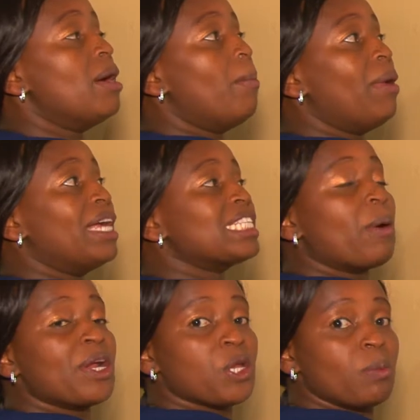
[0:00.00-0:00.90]
plus
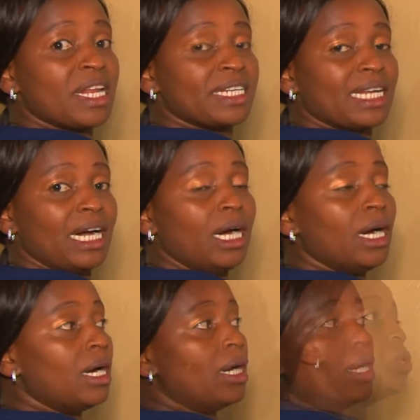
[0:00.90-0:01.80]
our numerator,
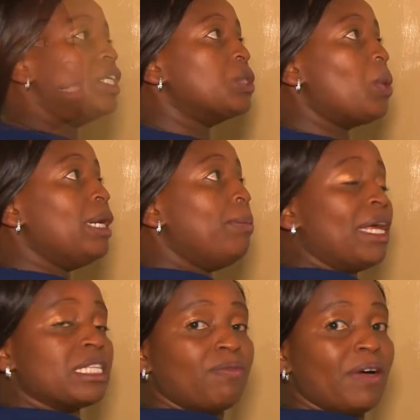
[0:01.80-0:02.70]
21
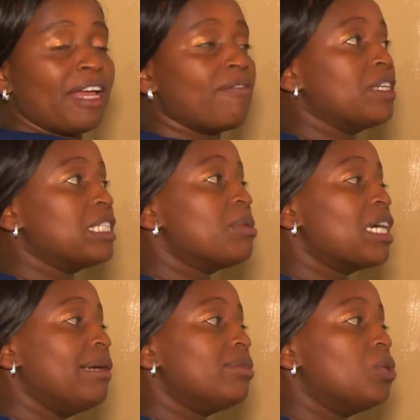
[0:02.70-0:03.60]
plus 5, it
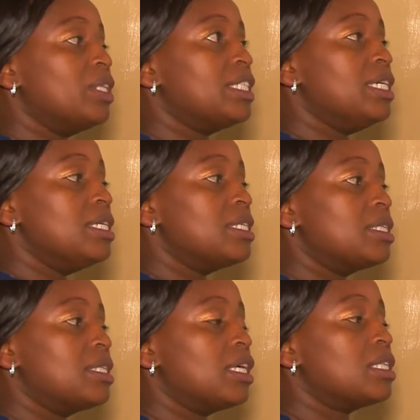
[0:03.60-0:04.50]
becomes
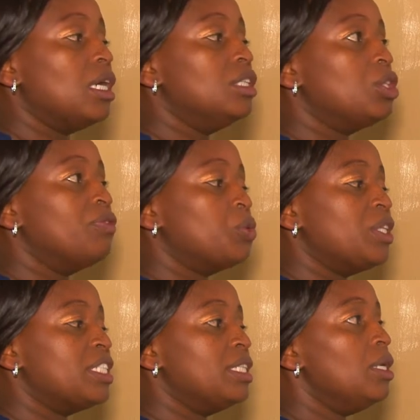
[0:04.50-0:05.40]
26 out of
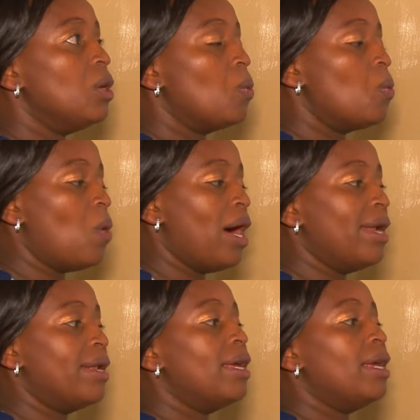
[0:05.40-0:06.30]

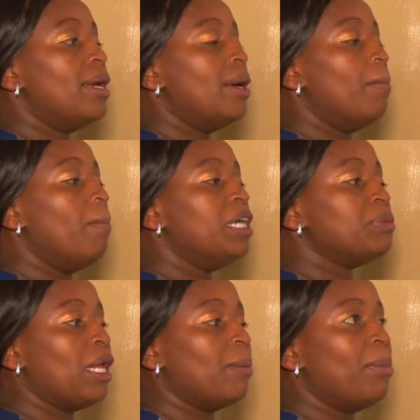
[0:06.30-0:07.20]
21.
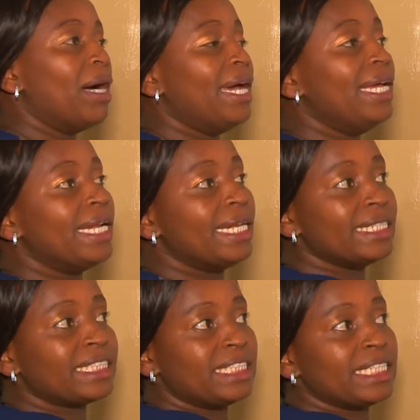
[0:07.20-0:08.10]
Multiplied by,
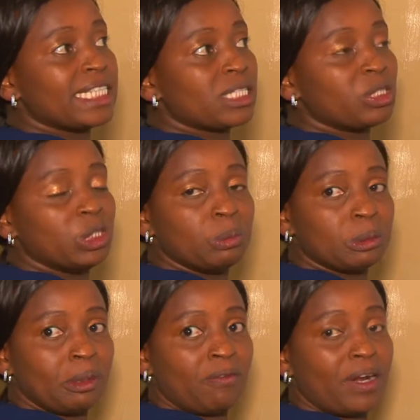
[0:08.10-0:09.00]
let's change this one to
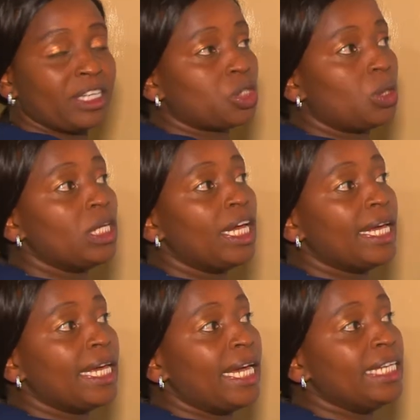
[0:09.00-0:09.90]
improper fraction.
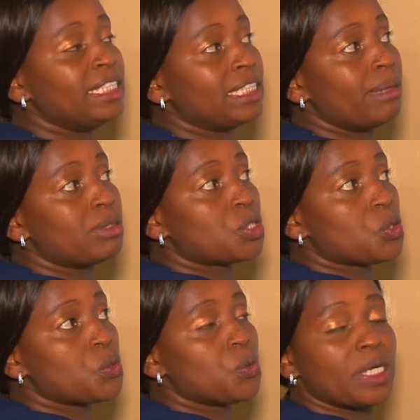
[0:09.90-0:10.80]
8 times
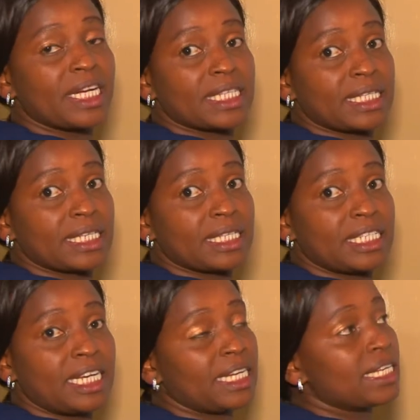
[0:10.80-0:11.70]
2 is
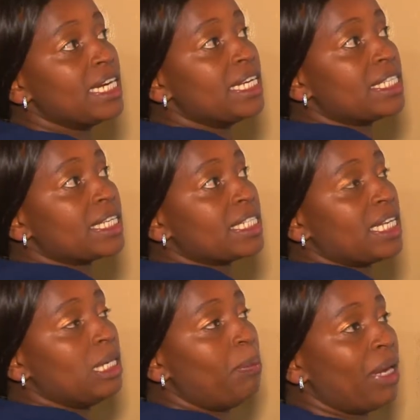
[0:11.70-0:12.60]
16.
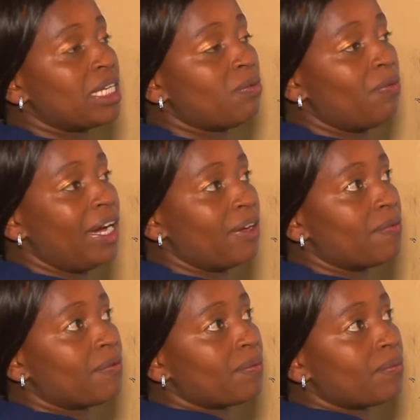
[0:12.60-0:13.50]
16 plus 5.